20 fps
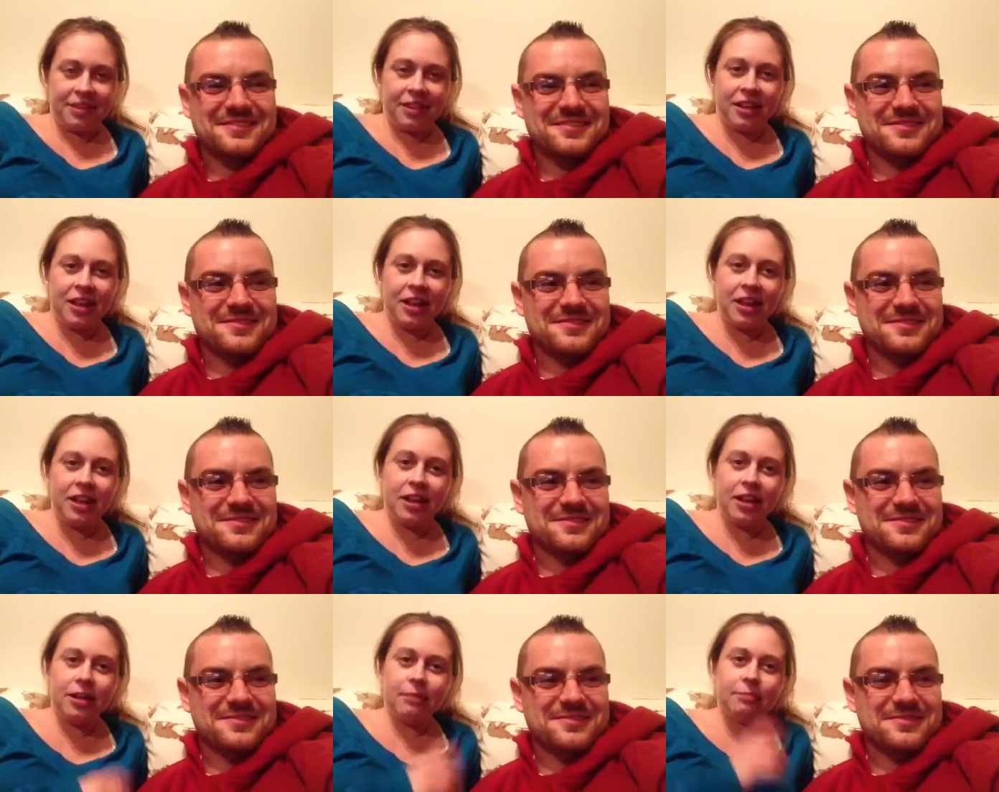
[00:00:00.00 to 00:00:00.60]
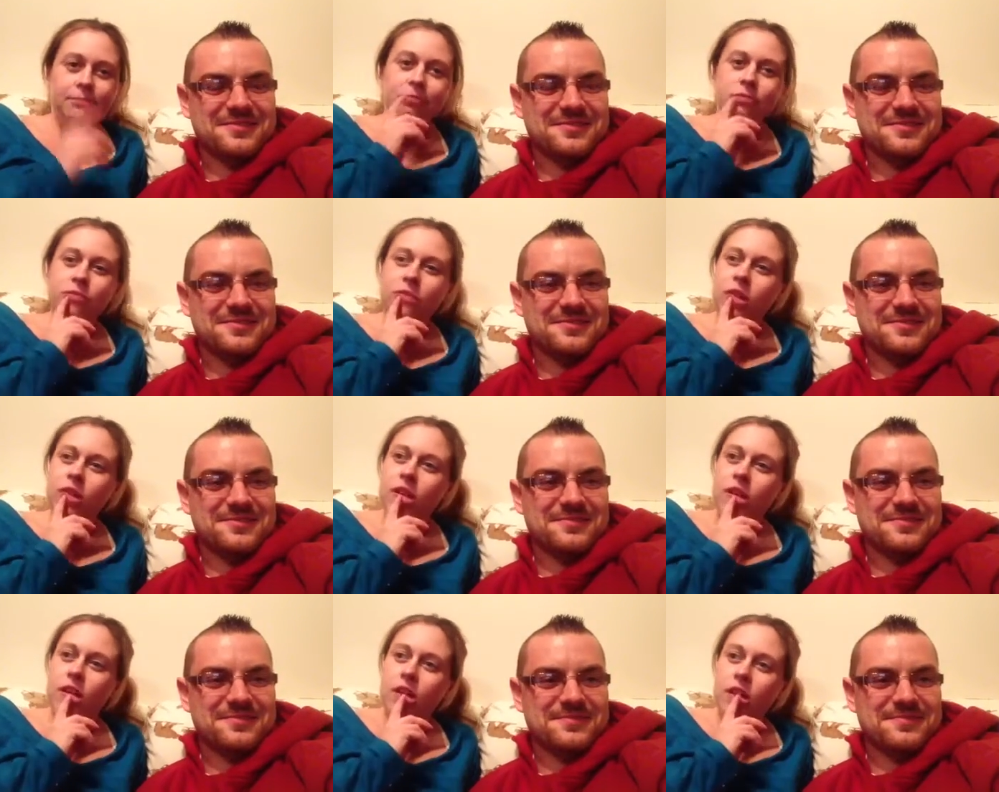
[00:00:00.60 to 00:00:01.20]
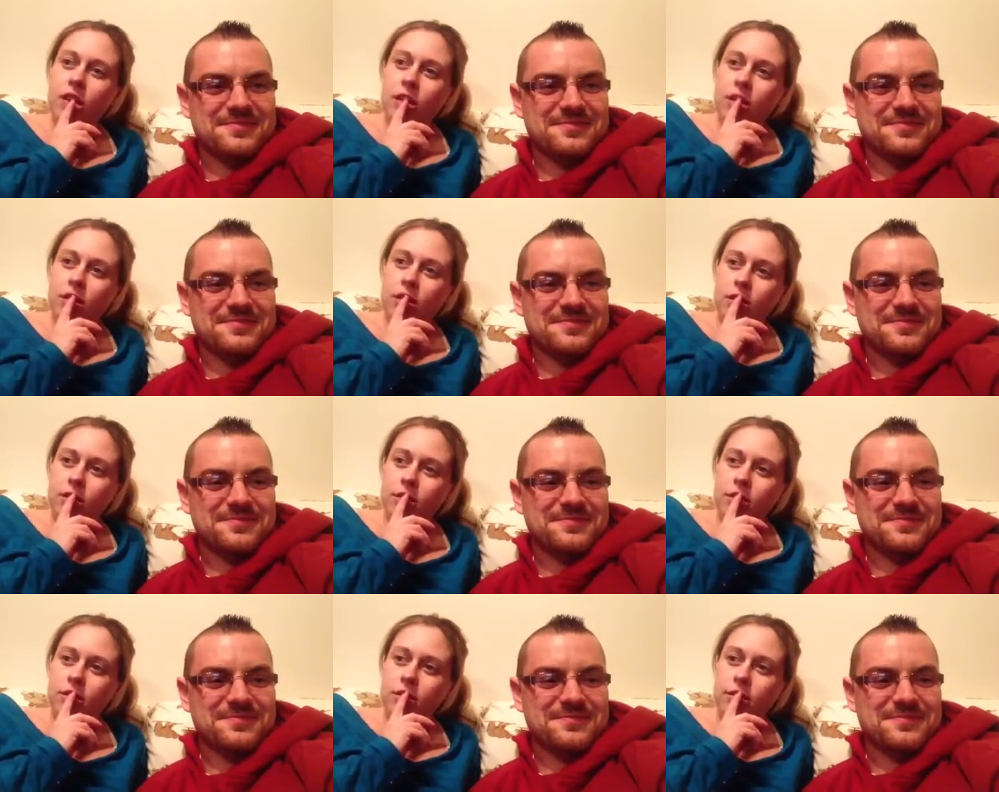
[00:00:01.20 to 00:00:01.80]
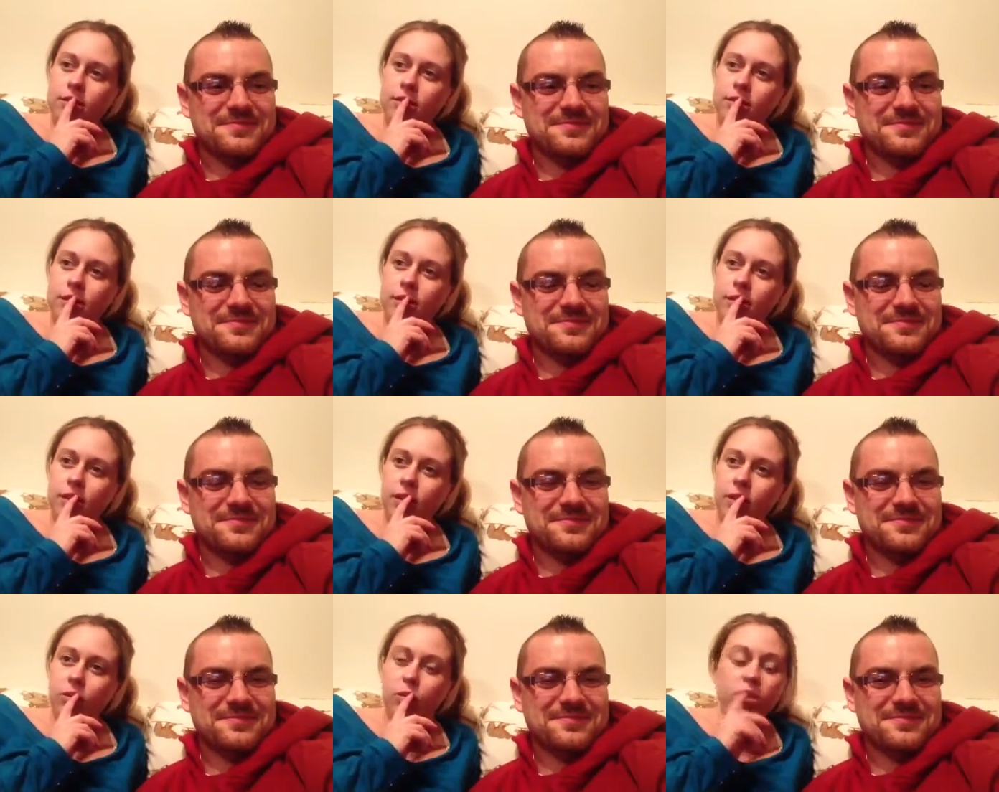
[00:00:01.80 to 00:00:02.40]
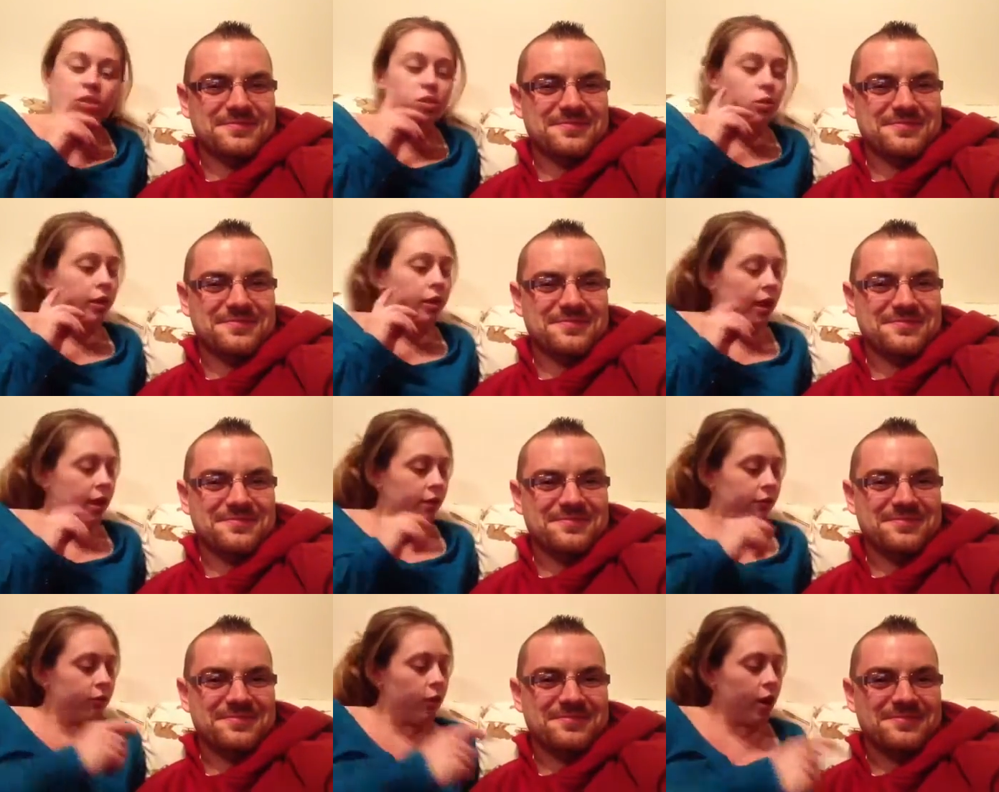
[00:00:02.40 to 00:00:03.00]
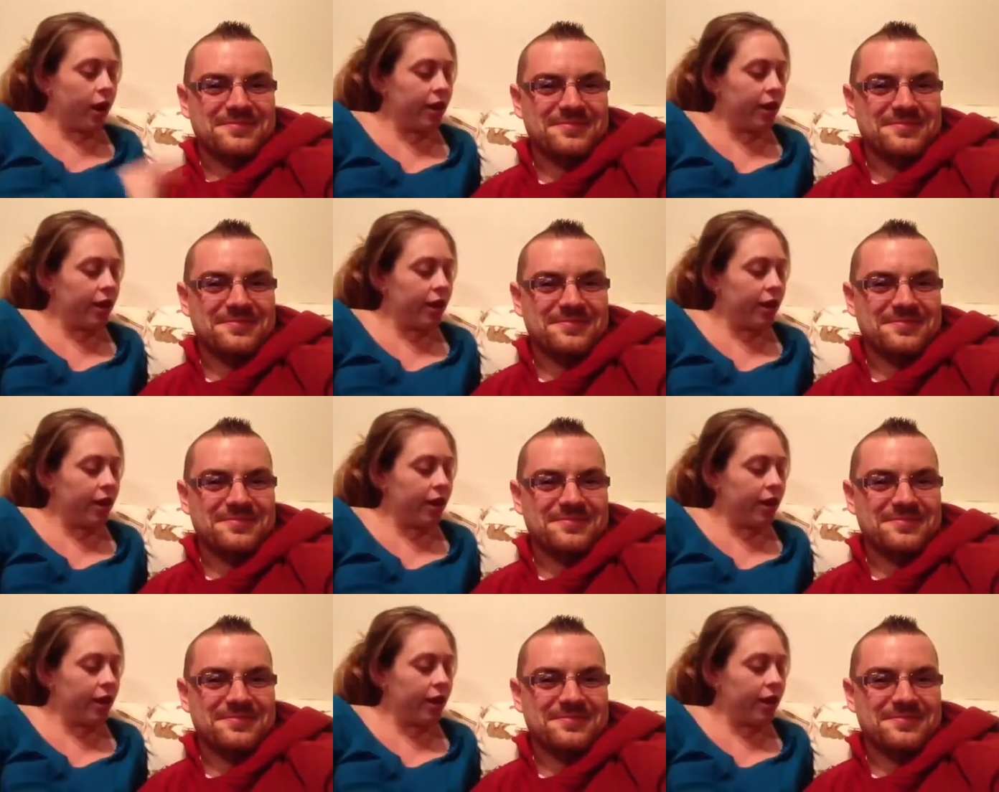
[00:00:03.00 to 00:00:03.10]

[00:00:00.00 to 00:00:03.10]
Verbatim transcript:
Speaker 1: Um, Let's see here. What's going on?